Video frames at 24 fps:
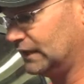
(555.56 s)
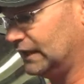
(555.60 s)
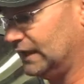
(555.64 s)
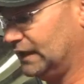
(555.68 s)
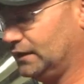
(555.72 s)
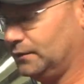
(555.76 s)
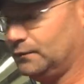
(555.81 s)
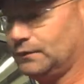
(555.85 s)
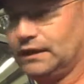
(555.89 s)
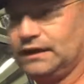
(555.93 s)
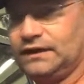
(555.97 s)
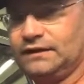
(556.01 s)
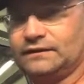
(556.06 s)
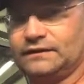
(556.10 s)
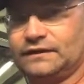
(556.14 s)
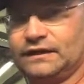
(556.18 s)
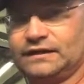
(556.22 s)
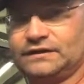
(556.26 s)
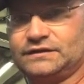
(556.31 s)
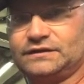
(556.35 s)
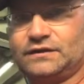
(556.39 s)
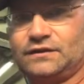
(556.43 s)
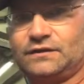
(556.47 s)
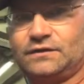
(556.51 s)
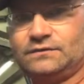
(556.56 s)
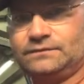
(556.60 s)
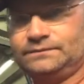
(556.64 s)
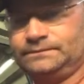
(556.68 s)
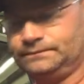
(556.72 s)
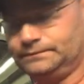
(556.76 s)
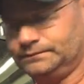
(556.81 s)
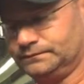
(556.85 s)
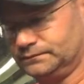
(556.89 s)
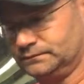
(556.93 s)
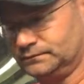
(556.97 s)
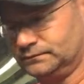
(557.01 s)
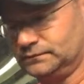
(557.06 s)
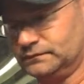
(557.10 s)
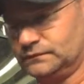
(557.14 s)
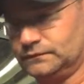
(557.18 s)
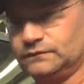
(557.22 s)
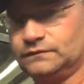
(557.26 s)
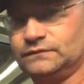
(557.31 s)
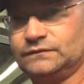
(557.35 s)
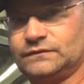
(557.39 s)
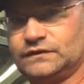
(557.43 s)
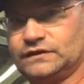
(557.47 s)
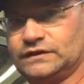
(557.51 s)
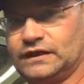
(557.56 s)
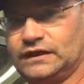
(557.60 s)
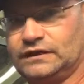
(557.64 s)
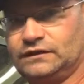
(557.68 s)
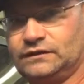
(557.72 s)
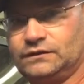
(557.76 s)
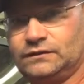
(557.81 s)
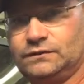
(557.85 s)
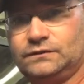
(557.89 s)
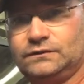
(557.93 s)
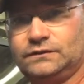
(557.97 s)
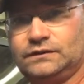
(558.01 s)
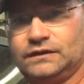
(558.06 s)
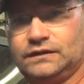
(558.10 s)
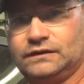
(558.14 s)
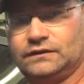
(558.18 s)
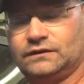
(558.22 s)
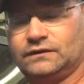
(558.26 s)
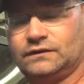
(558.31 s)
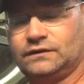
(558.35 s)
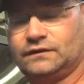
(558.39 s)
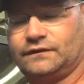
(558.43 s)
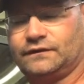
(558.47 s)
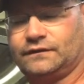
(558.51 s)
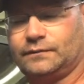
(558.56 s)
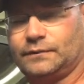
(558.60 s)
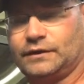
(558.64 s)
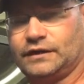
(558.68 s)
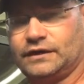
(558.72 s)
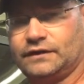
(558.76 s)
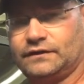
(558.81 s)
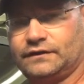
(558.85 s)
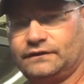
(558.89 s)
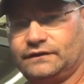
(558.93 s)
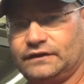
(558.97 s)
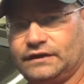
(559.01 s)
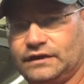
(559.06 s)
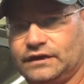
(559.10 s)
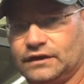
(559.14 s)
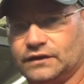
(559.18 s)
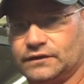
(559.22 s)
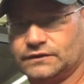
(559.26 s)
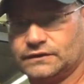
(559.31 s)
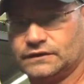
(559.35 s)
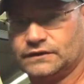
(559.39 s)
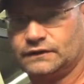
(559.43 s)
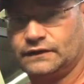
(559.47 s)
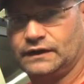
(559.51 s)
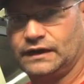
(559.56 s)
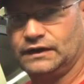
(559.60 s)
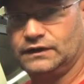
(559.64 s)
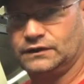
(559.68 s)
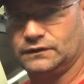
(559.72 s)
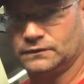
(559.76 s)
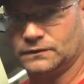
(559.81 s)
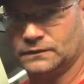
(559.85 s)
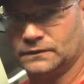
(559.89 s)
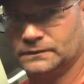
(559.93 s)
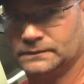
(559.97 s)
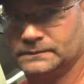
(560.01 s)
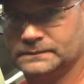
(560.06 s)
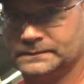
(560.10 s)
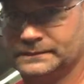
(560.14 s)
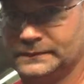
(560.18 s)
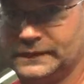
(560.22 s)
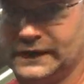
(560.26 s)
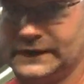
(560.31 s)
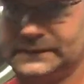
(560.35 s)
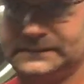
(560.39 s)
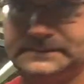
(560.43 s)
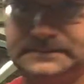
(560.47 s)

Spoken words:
Anyway, that's all. Stay tuned and look for my other videos. Thank you. Bye.